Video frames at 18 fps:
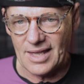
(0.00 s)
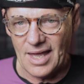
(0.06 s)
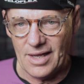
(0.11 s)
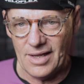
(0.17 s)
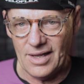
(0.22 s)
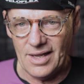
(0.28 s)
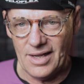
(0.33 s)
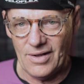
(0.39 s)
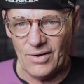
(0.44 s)

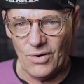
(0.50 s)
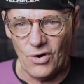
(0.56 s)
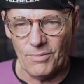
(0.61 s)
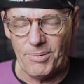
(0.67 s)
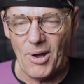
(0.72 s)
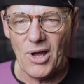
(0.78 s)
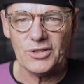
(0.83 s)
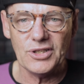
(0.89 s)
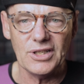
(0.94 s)
uh, or
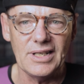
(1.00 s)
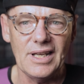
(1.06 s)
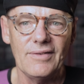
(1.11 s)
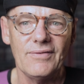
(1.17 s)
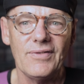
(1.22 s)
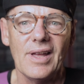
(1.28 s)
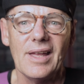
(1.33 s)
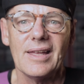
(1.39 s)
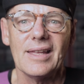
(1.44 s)

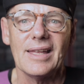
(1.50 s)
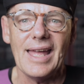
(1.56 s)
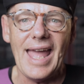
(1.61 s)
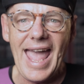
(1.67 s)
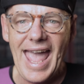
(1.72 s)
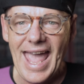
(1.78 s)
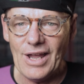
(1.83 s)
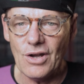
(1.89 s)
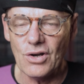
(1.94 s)
positive
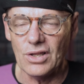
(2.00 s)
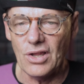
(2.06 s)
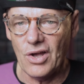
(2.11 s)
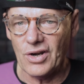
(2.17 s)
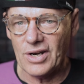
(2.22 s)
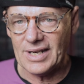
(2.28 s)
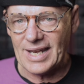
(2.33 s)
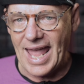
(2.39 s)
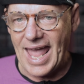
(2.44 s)
angle
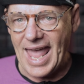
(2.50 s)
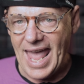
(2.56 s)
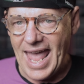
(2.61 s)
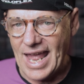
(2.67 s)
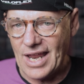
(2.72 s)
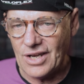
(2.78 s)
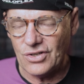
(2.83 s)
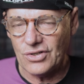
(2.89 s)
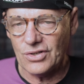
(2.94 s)
on it
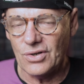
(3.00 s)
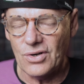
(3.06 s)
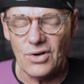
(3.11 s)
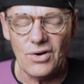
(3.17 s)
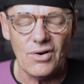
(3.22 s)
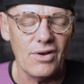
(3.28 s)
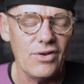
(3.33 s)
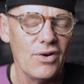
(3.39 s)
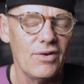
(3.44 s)
and
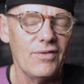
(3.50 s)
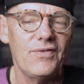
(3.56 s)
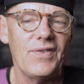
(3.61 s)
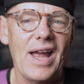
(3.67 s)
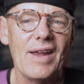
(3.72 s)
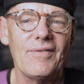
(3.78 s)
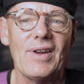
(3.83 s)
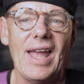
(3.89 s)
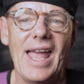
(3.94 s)
your, your
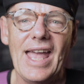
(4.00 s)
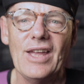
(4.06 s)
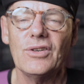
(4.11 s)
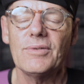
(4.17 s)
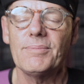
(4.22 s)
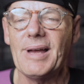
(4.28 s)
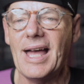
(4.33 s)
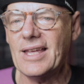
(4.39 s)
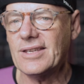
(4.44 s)
favorite
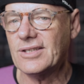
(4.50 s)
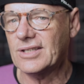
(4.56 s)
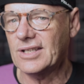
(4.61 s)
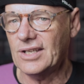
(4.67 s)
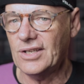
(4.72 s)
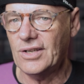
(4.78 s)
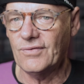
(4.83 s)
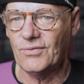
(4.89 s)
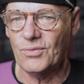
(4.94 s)
handlebars
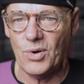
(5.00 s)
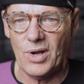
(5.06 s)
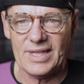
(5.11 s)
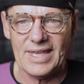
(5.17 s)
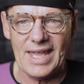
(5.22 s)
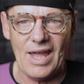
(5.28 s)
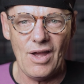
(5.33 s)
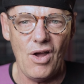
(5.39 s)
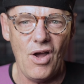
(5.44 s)
that you've
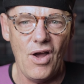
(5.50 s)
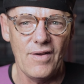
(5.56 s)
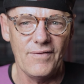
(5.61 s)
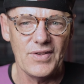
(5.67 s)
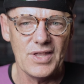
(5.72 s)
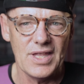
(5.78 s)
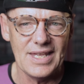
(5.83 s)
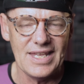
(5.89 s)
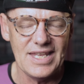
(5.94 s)
worked out over the